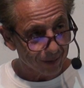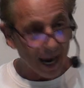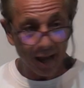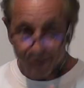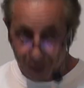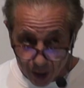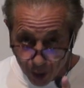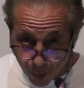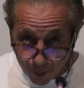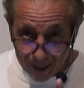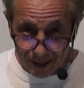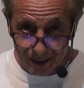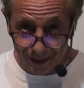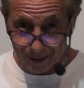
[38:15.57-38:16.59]
On the
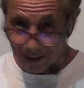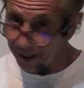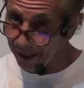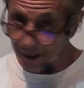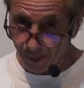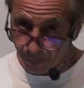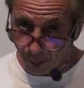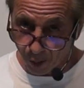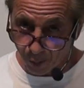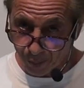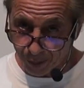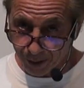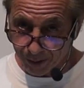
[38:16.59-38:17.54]
anointing, not on a pope.